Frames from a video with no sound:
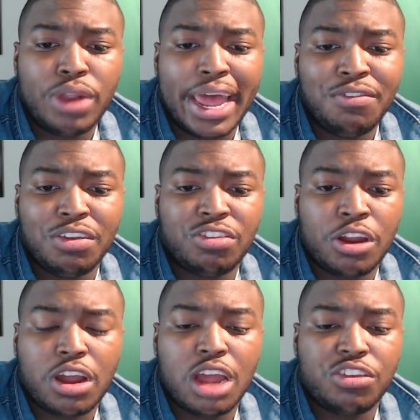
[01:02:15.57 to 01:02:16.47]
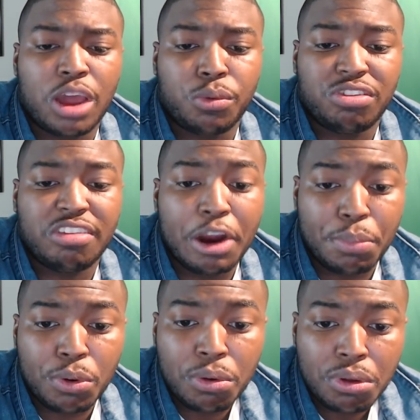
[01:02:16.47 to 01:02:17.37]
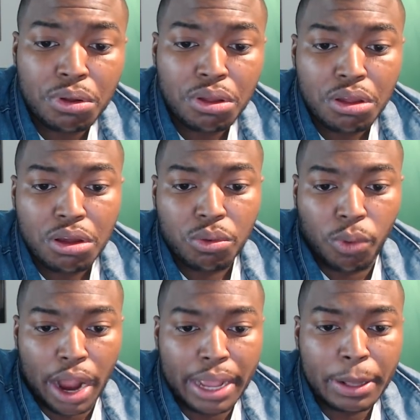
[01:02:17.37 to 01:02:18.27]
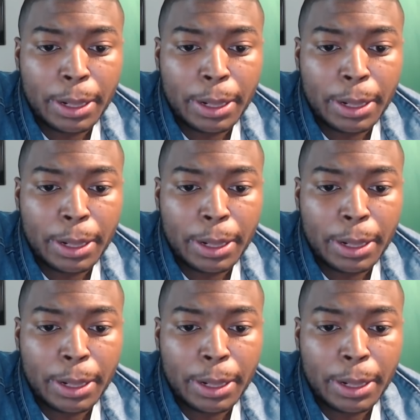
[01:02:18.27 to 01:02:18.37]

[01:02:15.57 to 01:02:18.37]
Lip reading: That Evan Turner contract was terrible. Right?